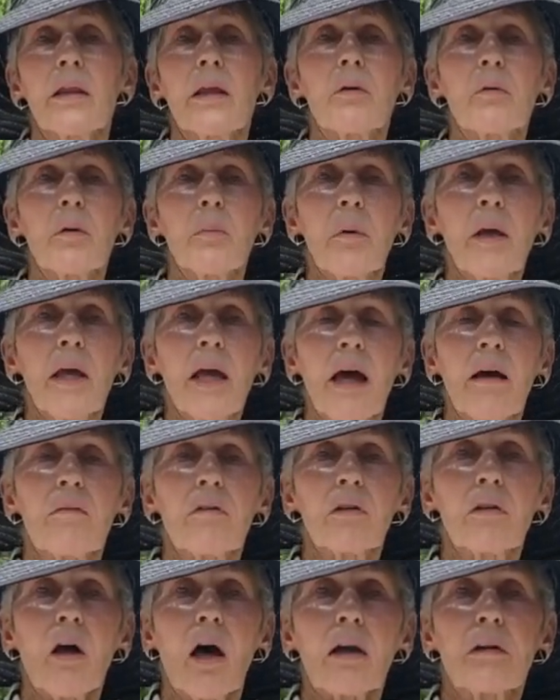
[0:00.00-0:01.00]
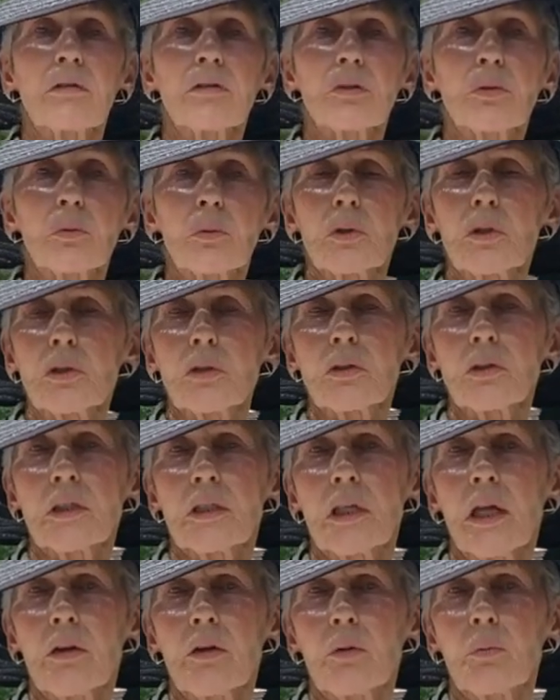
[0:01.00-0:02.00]
then we may have a lot of squirrels
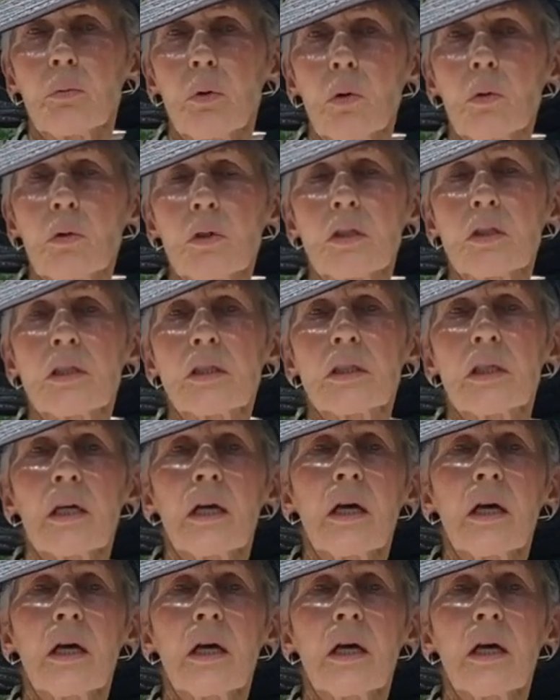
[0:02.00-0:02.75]
and other rodents.